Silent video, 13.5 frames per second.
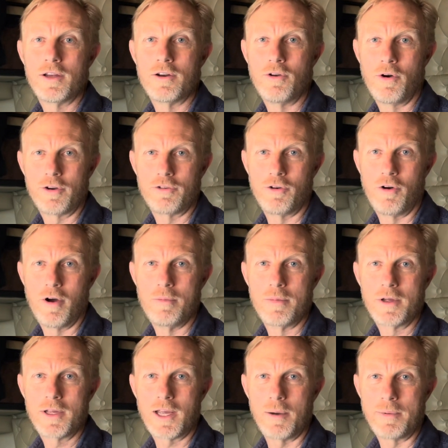night time
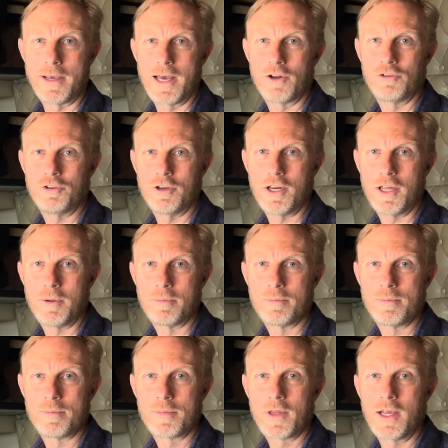coming out of Sydney.
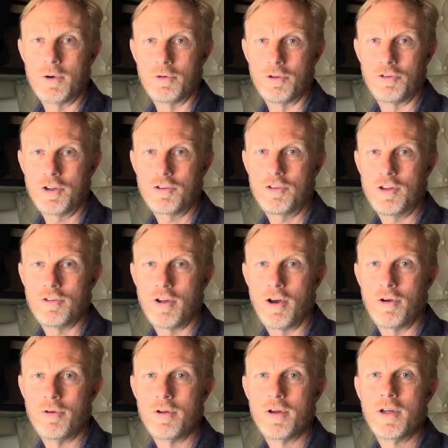It was a 60
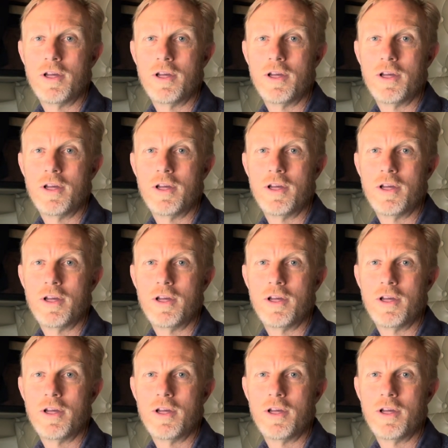zone.